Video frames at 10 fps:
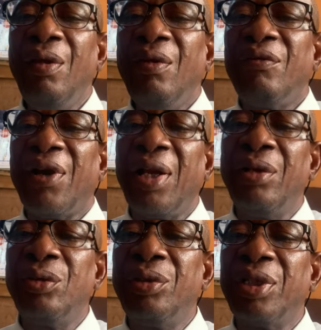
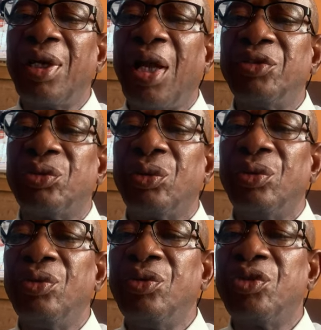Fernando de Castro
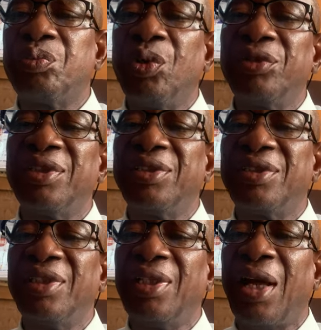spoke
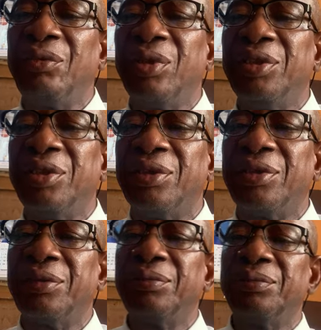sixteen
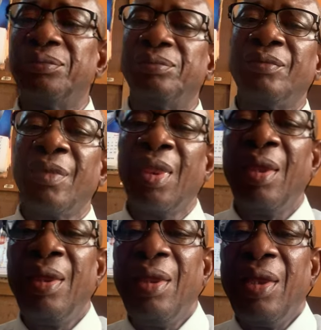languages.
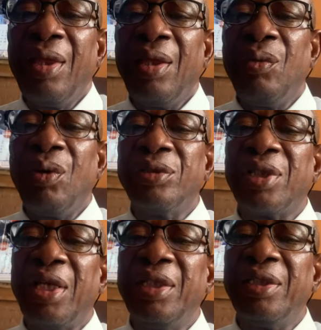He
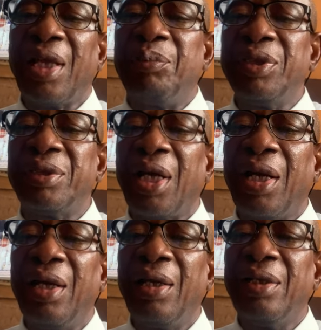was an interpreter,
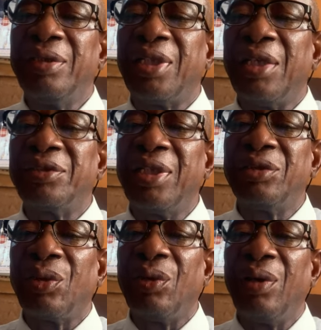
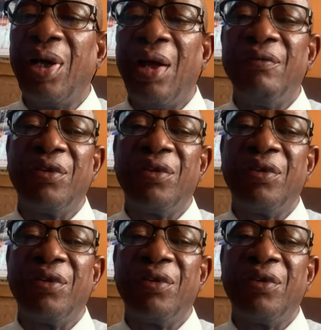translator, and